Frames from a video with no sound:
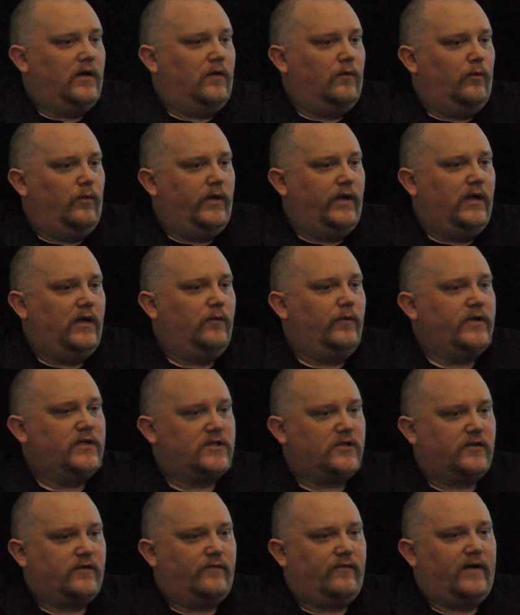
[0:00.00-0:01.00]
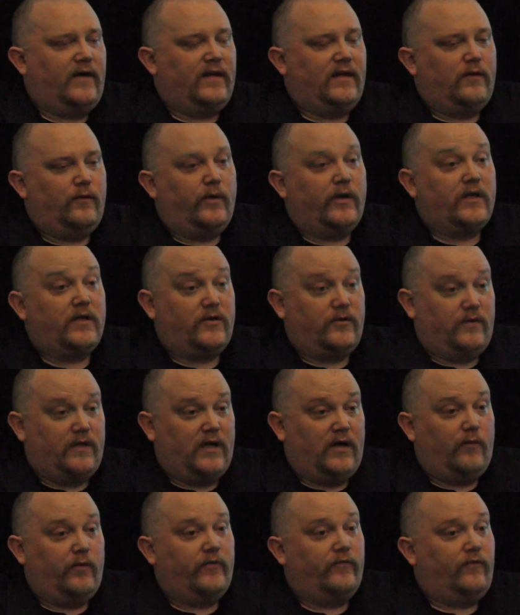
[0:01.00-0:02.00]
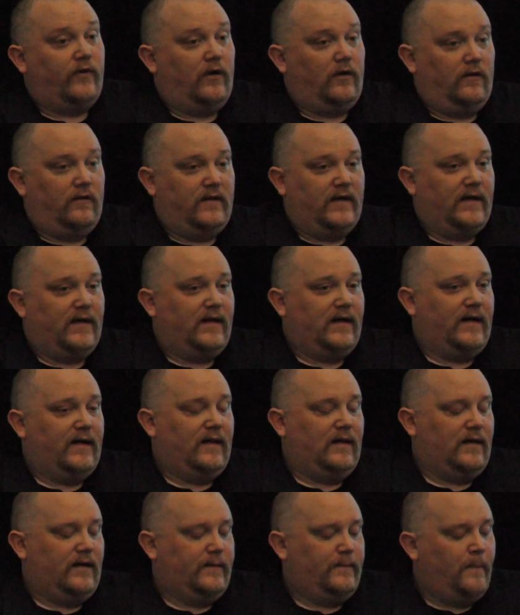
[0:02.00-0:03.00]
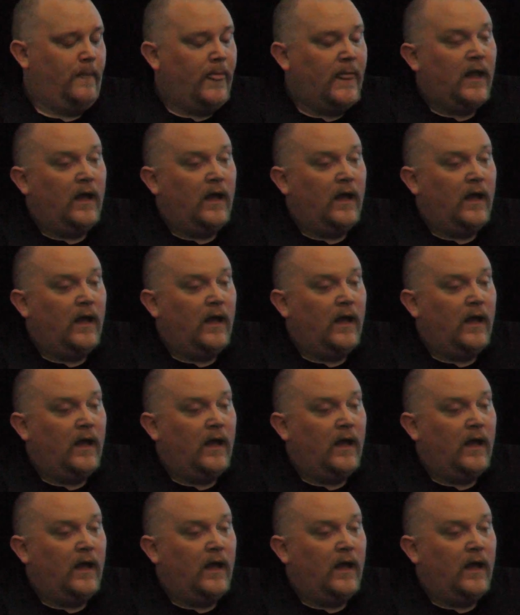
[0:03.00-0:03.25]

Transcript: We certify that we do that, we follow that guideline.